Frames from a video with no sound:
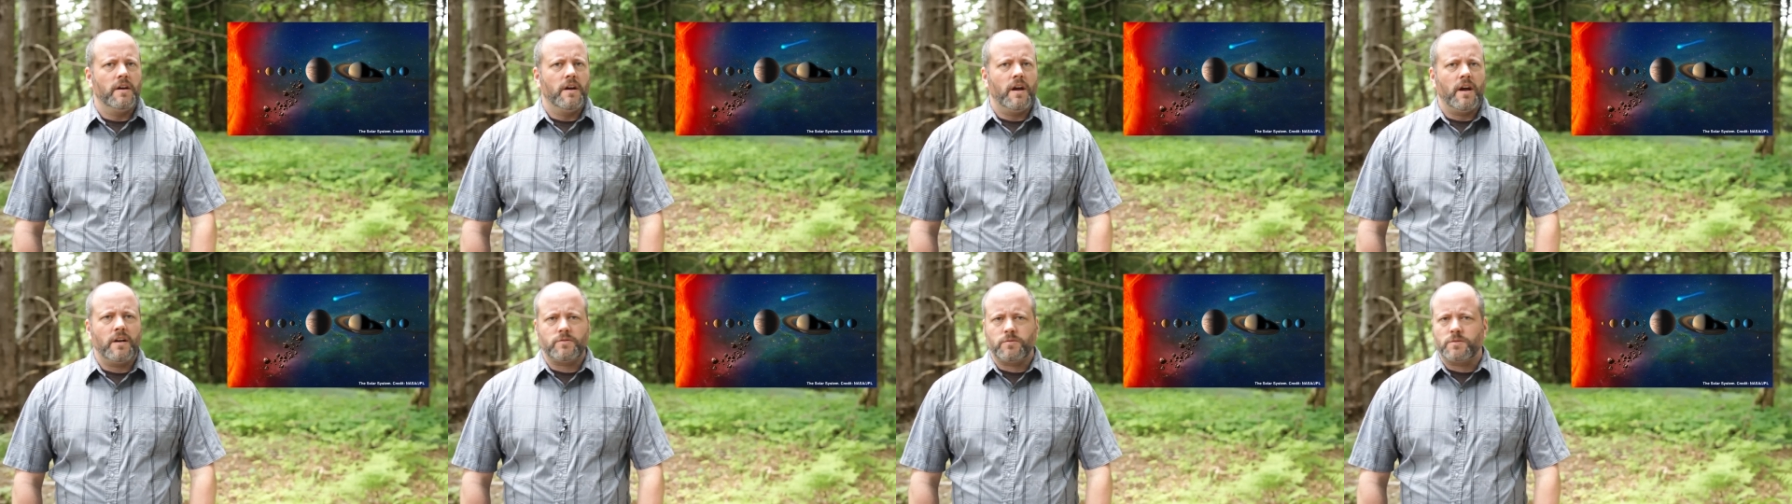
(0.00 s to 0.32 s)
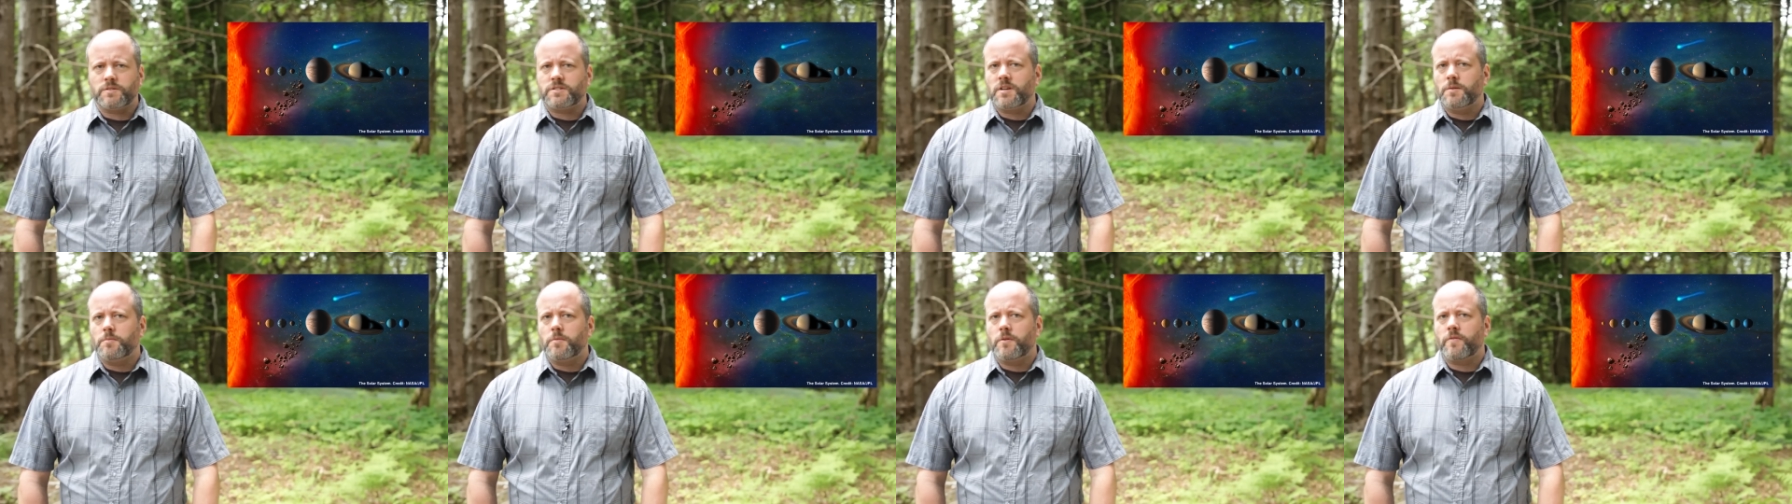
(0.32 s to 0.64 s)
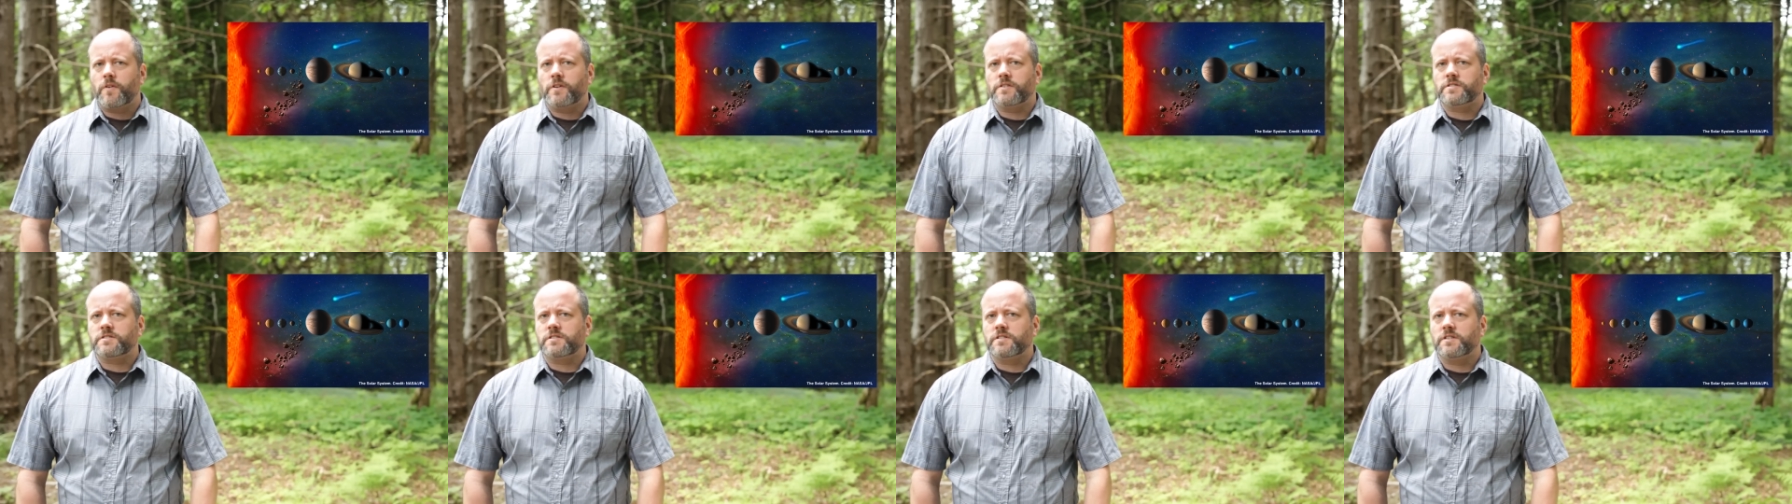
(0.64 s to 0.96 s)
as what some of
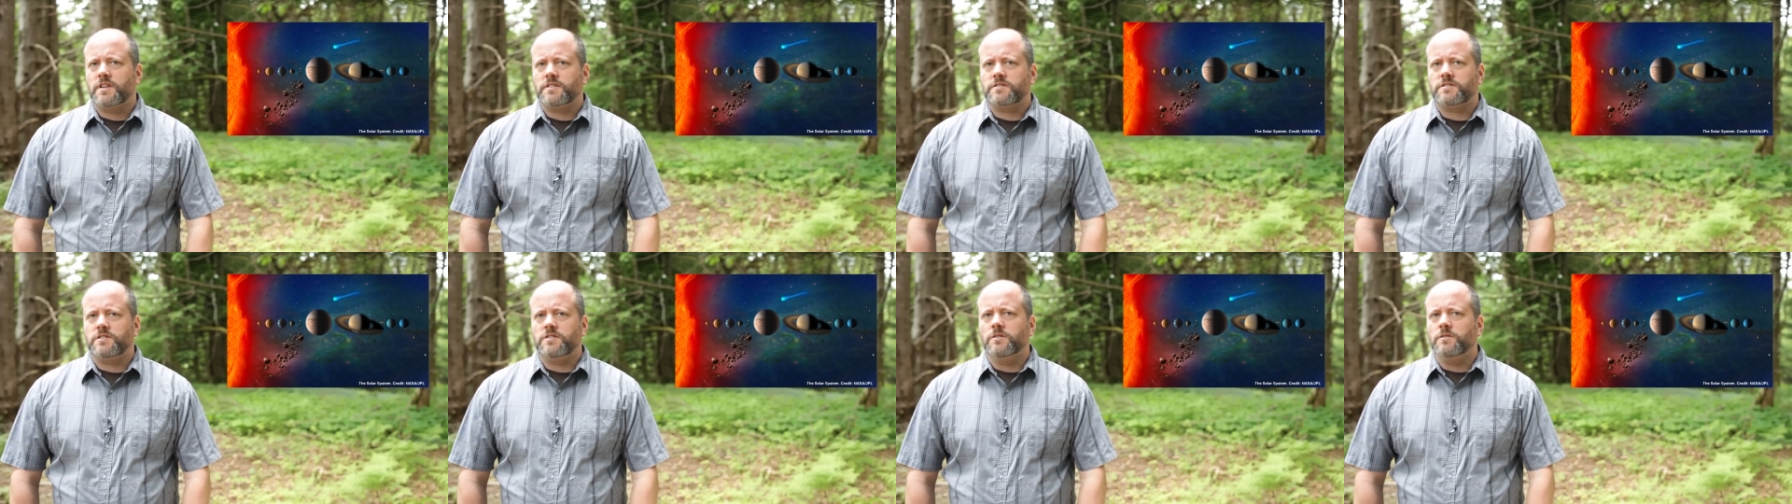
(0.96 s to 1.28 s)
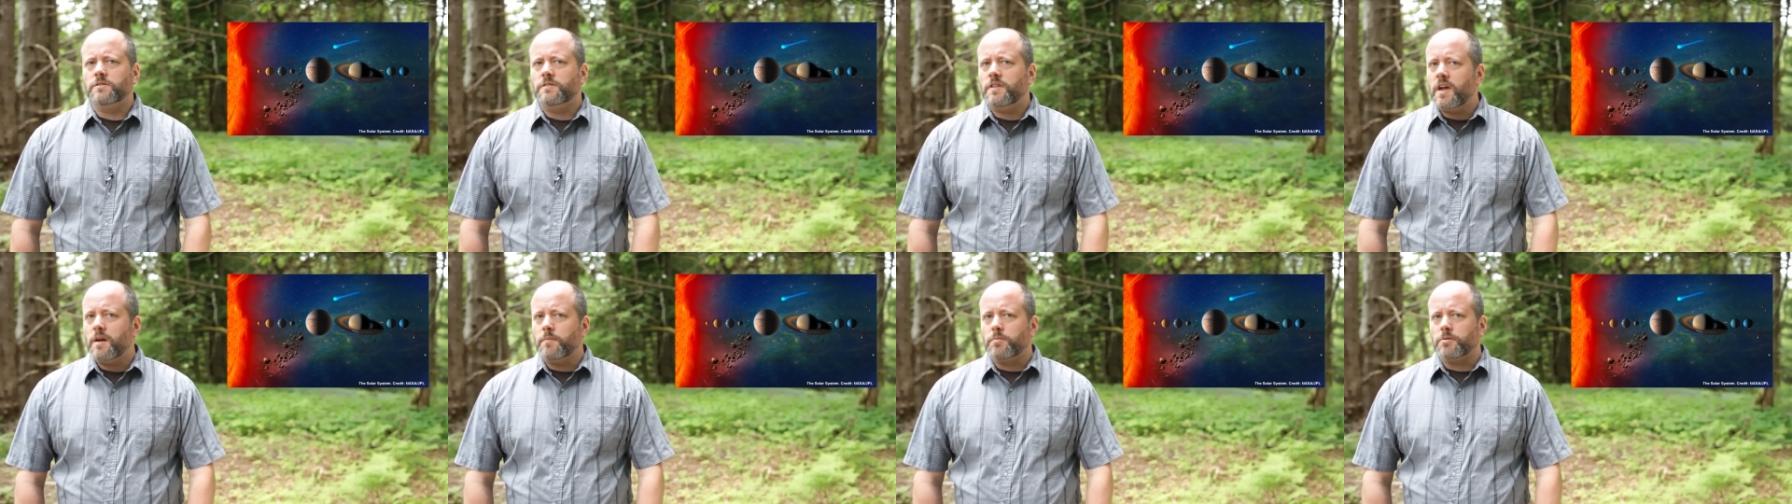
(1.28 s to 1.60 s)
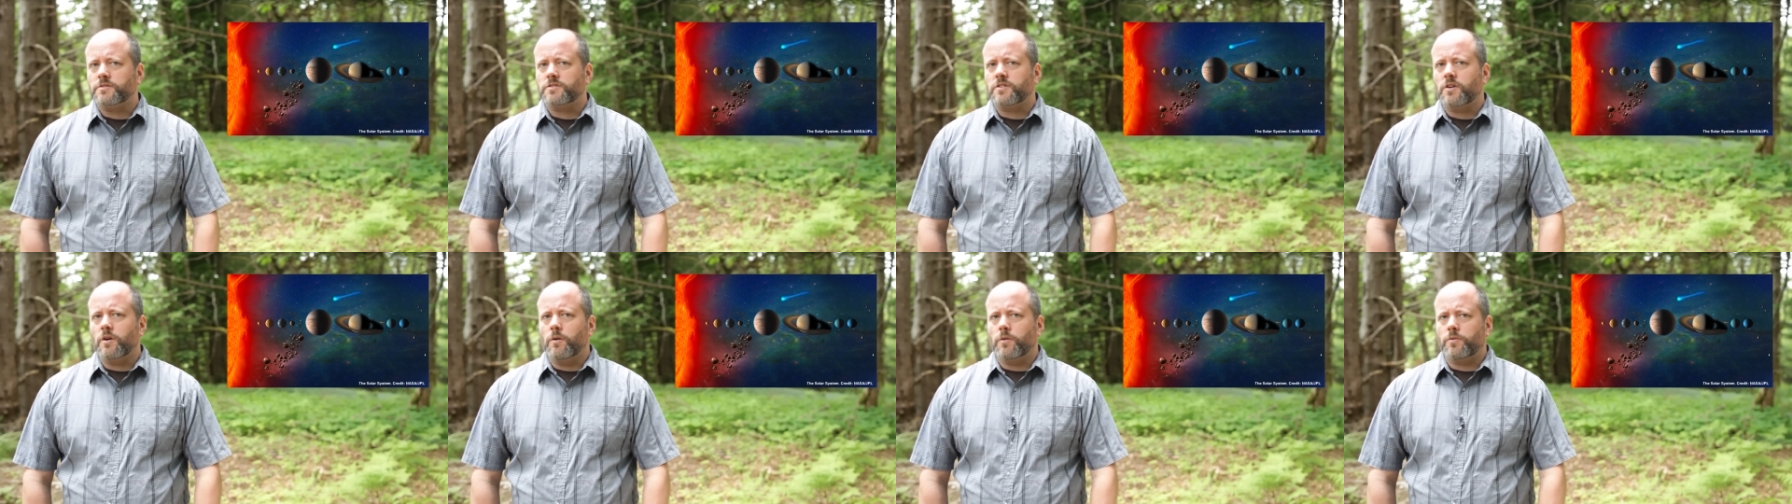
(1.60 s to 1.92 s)
our celestial
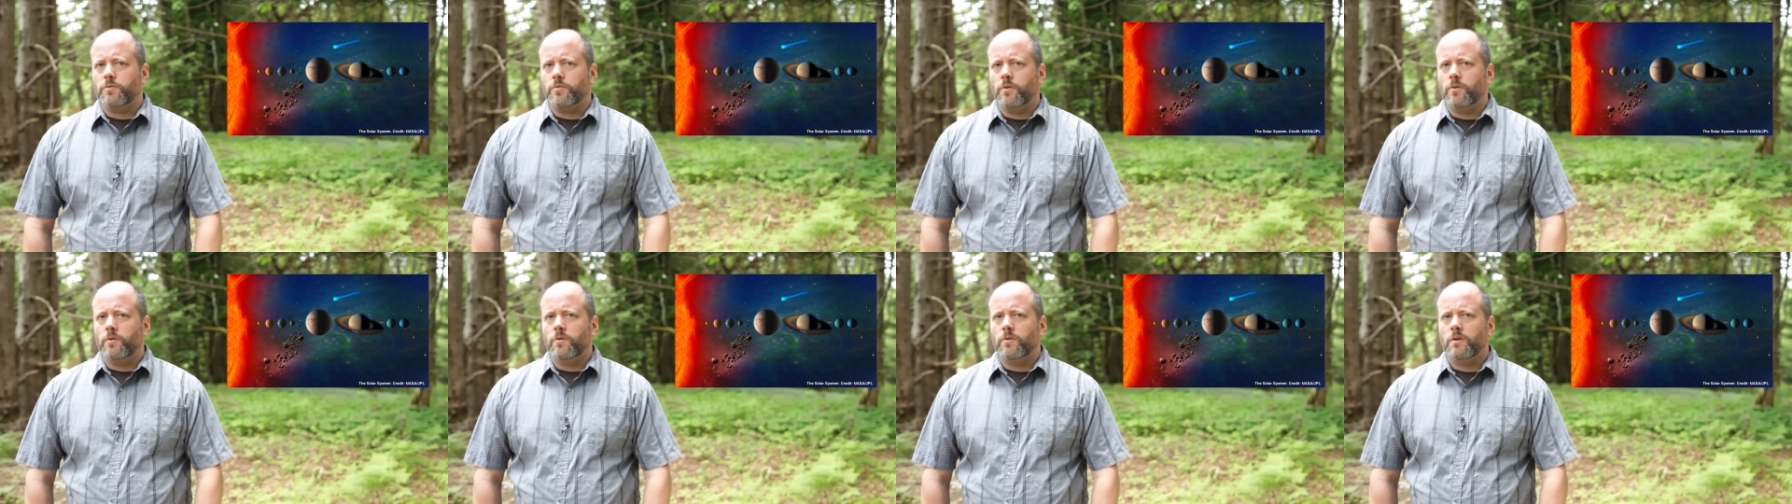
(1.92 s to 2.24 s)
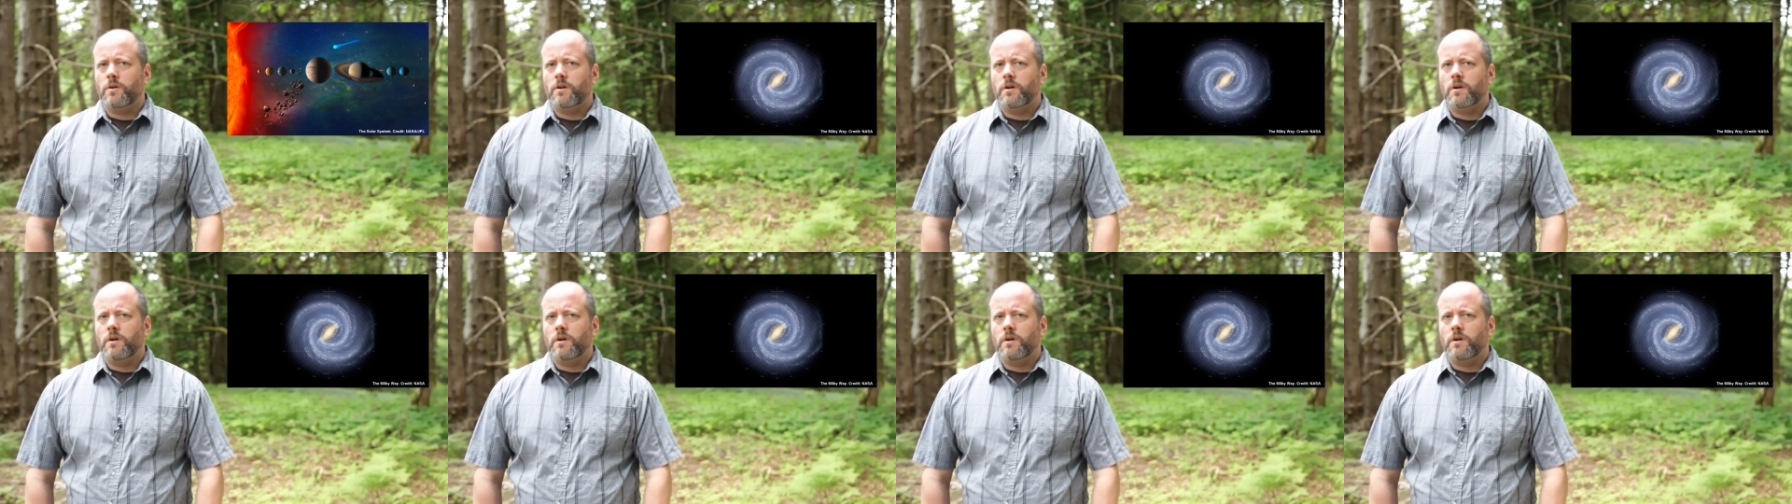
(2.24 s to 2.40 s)
neighbors go through.